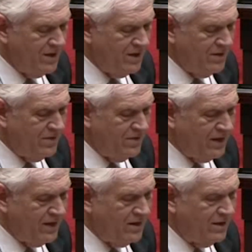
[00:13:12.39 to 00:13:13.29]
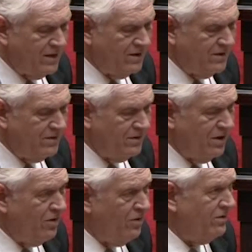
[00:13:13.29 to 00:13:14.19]
that
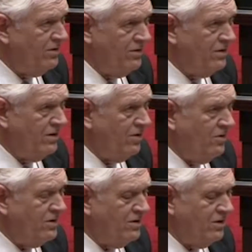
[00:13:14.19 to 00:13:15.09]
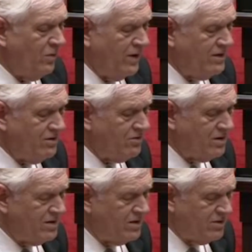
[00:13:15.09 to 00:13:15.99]
goes into the waste